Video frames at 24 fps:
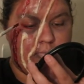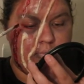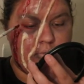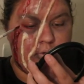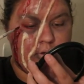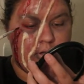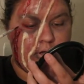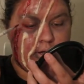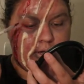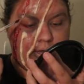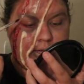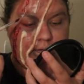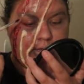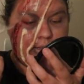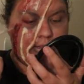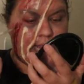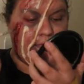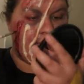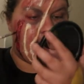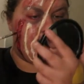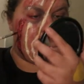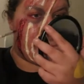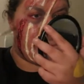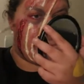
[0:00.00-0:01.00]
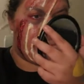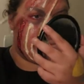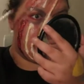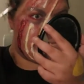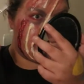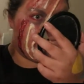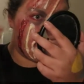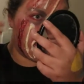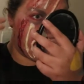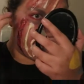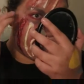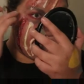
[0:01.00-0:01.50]
look in that
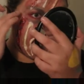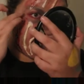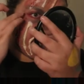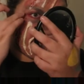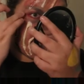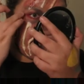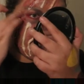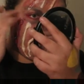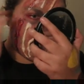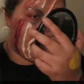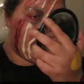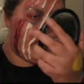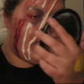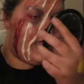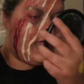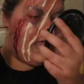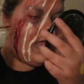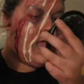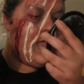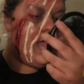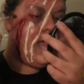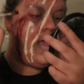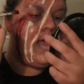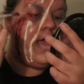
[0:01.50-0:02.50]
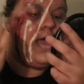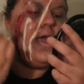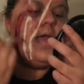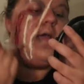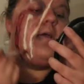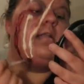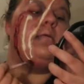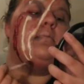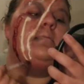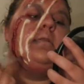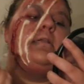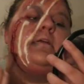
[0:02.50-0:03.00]
face.
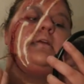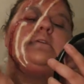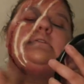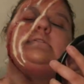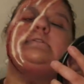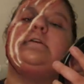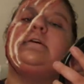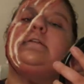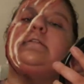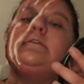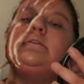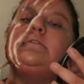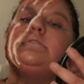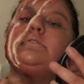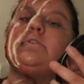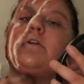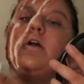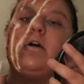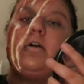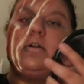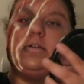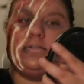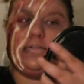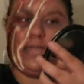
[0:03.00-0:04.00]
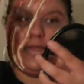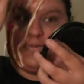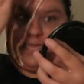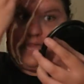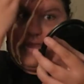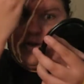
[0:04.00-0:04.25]
And I'm going to extend these scars down